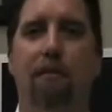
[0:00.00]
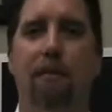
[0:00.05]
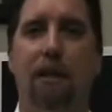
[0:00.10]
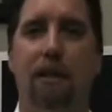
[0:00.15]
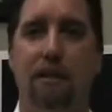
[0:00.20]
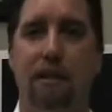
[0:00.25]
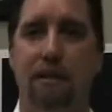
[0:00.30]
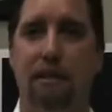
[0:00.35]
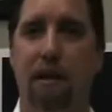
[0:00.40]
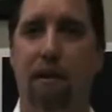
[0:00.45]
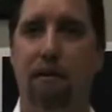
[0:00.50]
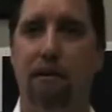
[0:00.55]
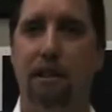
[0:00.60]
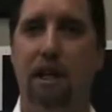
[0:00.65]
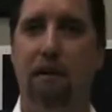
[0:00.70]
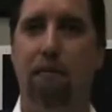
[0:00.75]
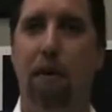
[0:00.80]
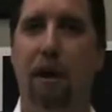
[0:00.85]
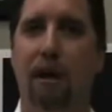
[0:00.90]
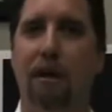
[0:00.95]
This is
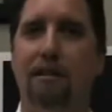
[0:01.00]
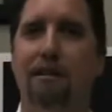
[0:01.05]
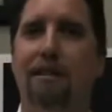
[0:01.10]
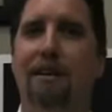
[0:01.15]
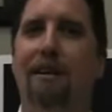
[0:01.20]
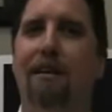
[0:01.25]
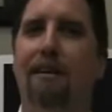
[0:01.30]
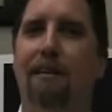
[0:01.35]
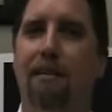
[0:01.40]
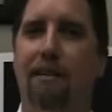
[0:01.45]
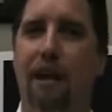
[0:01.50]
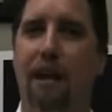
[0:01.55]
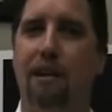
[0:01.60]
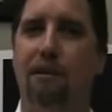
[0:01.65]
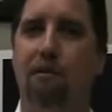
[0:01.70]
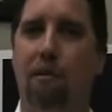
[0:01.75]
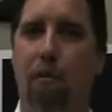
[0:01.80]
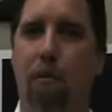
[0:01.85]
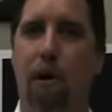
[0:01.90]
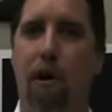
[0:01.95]
Darrin Mish.
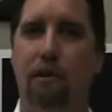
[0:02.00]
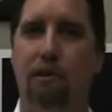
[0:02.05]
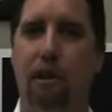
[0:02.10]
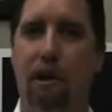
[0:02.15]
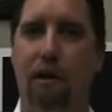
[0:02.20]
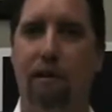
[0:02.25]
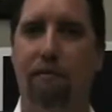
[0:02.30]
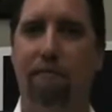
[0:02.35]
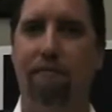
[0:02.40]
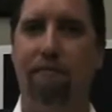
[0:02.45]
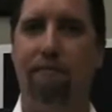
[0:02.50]
Thanks for watching.